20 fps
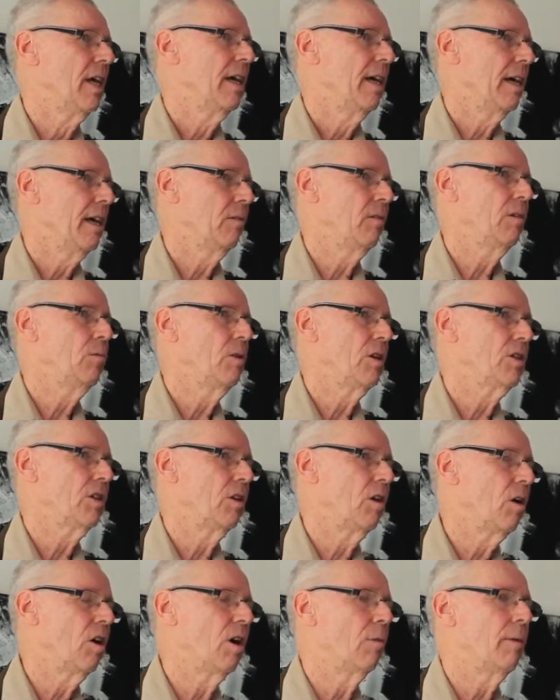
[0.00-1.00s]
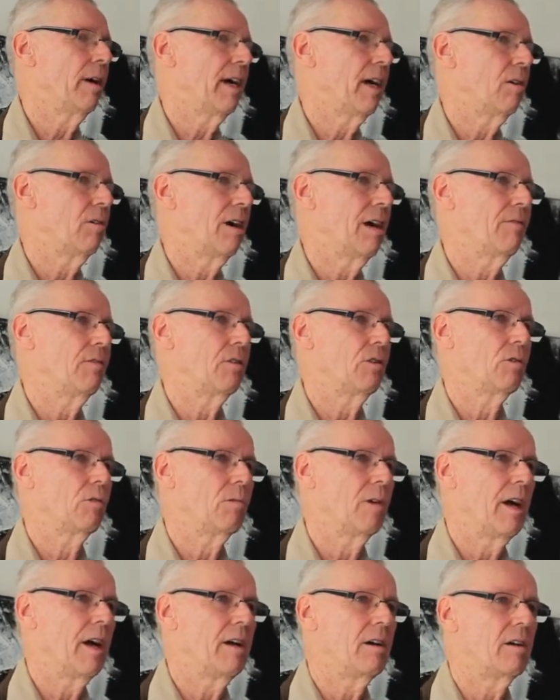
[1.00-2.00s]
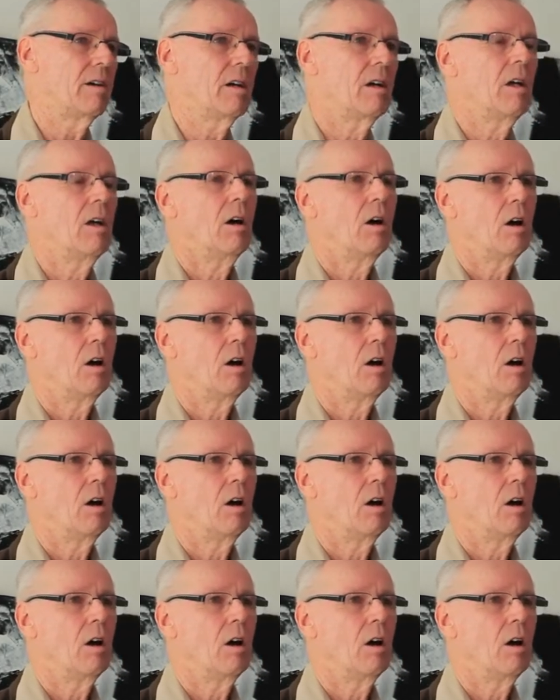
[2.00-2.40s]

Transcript: Henry was an autobiographical writer.